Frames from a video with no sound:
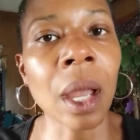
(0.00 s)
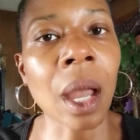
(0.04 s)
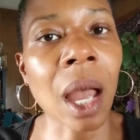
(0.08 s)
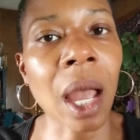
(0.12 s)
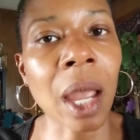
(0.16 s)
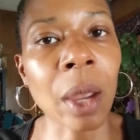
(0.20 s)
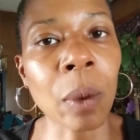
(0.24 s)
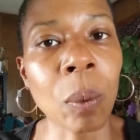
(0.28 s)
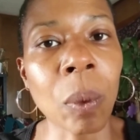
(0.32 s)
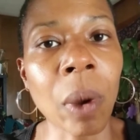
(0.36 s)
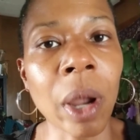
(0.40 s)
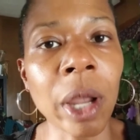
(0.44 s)

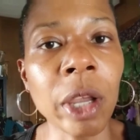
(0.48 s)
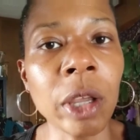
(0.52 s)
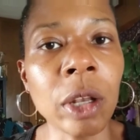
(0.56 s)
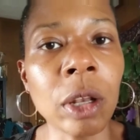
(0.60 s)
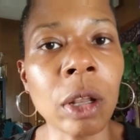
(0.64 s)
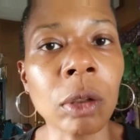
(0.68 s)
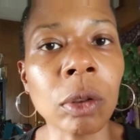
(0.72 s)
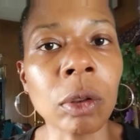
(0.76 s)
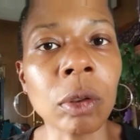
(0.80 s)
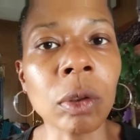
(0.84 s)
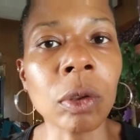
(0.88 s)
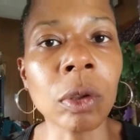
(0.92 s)
I want you
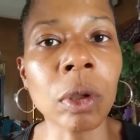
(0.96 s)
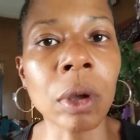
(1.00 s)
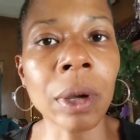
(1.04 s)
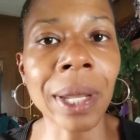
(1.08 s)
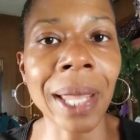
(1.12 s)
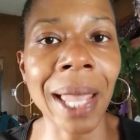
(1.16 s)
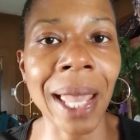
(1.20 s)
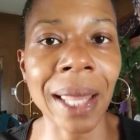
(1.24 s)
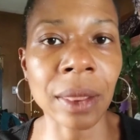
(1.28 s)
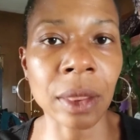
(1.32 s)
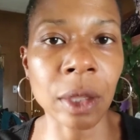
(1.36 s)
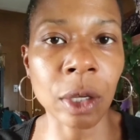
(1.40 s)
to
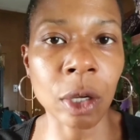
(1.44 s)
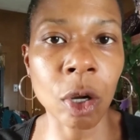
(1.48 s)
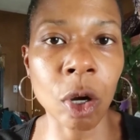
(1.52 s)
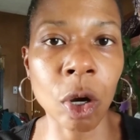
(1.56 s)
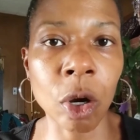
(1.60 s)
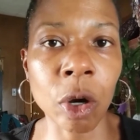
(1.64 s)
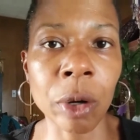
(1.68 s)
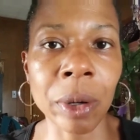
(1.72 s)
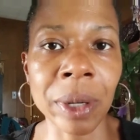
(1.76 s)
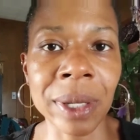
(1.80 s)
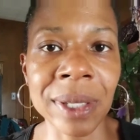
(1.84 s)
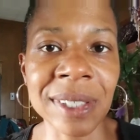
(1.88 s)
look at the
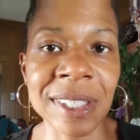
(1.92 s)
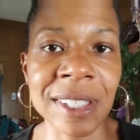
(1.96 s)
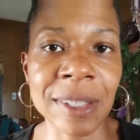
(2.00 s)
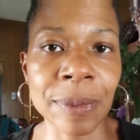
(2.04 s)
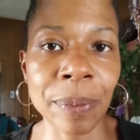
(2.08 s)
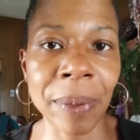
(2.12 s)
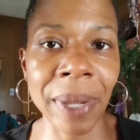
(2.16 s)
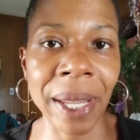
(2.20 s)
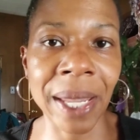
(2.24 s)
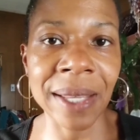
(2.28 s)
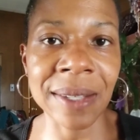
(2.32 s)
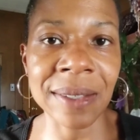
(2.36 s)
current
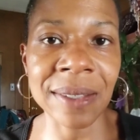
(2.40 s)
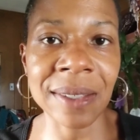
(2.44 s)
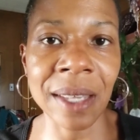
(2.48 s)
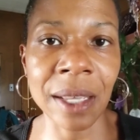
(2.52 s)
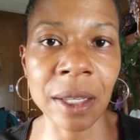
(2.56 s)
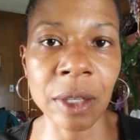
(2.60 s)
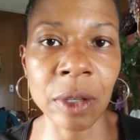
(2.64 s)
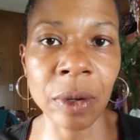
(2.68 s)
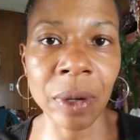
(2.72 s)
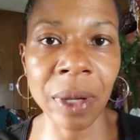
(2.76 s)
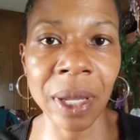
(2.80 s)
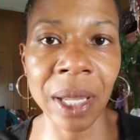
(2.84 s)
space
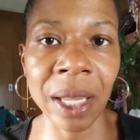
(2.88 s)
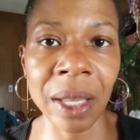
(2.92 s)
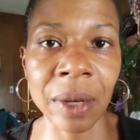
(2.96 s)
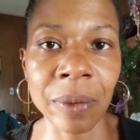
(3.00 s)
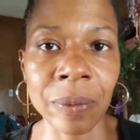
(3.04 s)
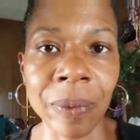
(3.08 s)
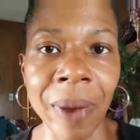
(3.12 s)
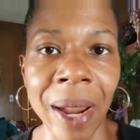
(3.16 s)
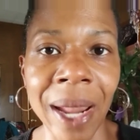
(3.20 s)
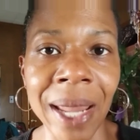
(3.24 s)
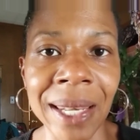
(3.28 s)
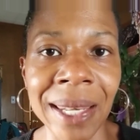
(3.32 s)
that you're
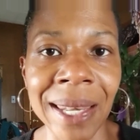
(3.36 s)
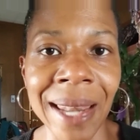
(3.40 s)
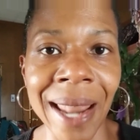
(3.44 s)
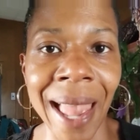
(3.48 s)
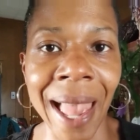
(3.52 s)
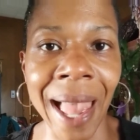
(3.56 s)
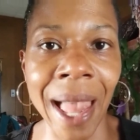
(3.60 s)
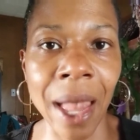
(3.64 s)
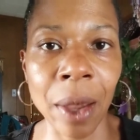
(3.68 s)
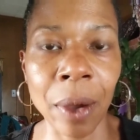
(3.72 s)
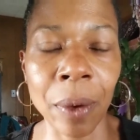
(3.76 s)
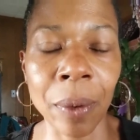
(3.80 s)
in right
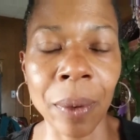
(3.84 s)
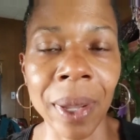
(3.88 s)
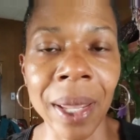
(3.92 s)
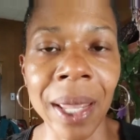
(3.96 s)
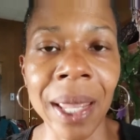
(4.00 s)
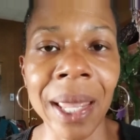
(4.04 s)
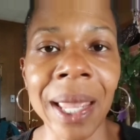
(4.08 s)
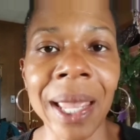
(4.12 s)
now